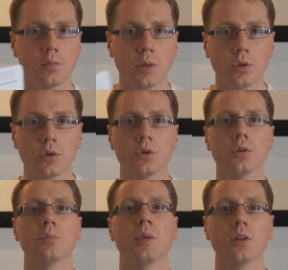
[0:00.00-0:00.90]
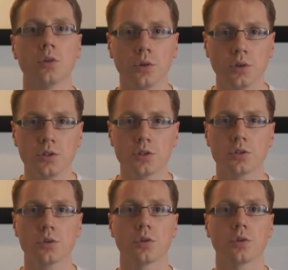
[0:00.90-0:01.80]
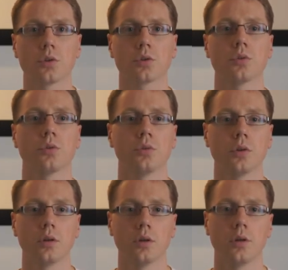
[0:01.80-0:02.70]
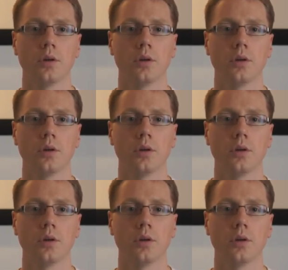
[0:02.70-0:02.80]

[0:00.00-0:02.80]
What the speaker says: people earn bitcoins through